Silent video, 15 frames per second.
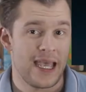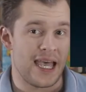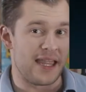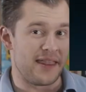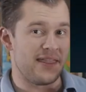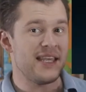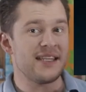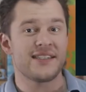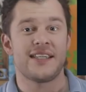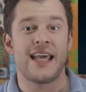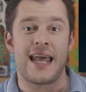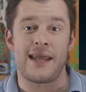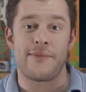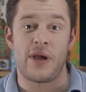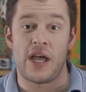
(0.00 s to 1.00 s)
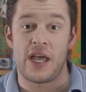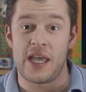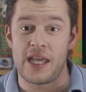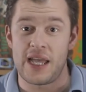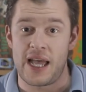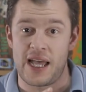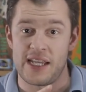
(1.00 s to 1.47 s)
This game
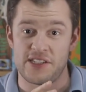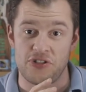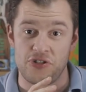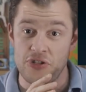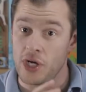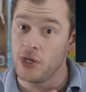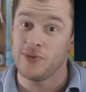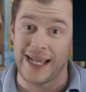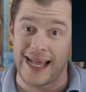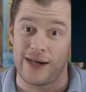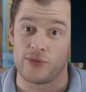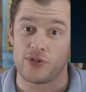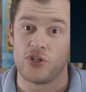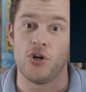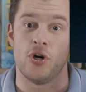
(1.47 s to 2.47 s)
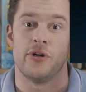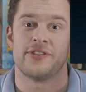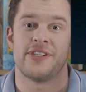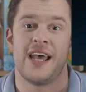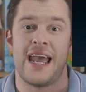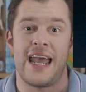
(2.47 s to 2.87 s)
has no doubt got